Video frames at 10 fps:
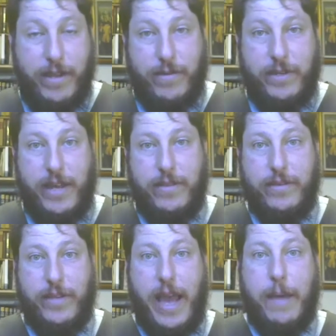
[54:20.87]
Leo X
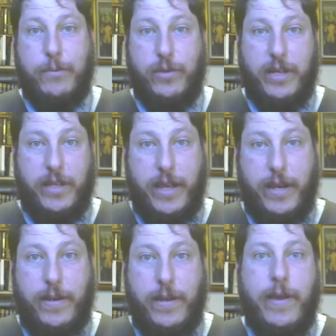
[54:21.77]
is absolutely
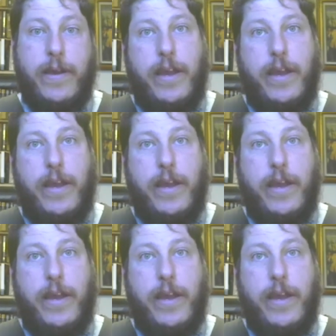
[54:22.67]
elated,